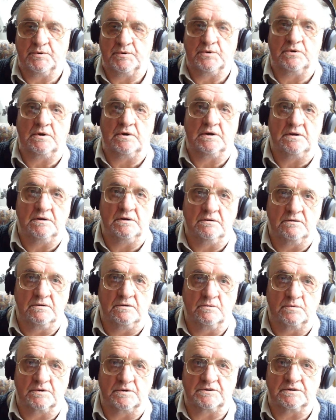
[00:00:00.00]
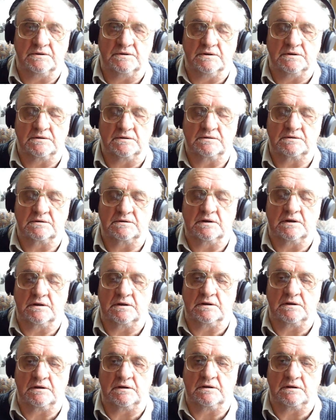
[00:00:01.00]
Paul, I know you're watching this,
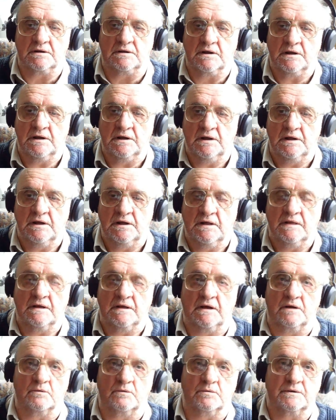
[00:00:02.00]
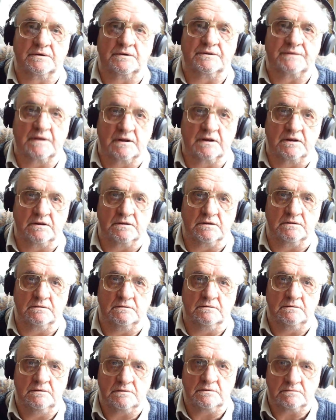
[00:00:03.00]
and I want to thank
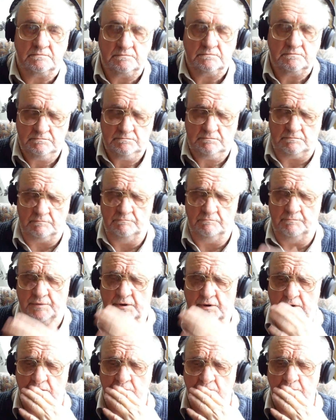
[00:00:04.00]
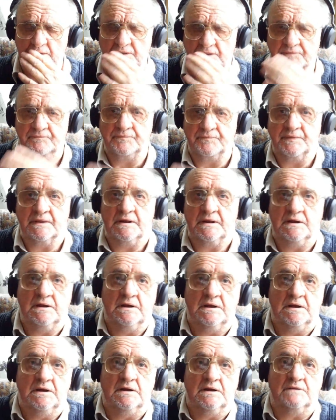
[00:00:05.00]
you, pardon me,
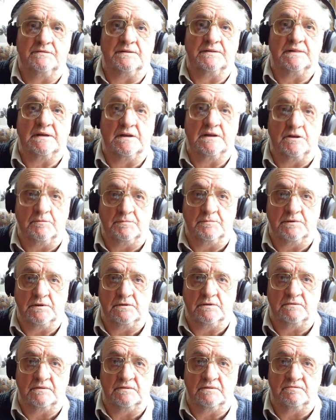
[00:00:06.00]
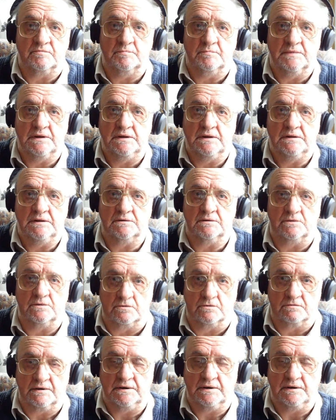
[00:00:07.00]
for the help that you've given me
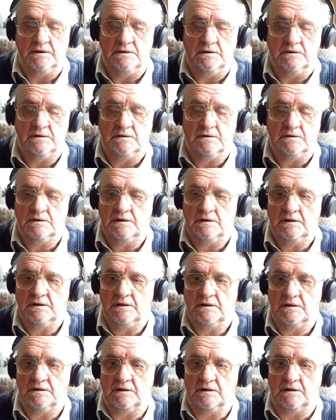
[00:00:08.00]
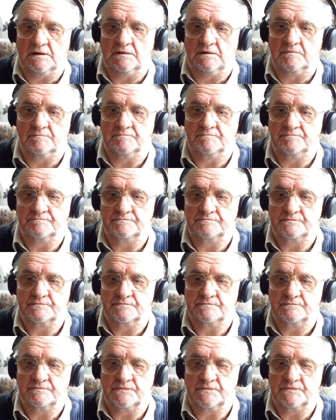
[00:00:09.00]
already.
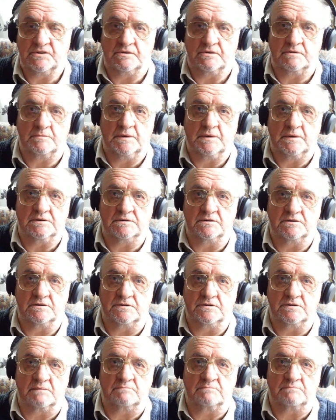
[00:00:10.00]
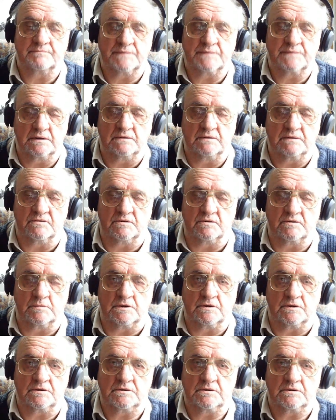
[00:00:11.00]
You're an amazing chap, thank you very
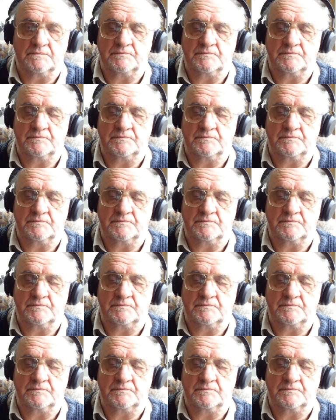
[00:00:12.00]
much.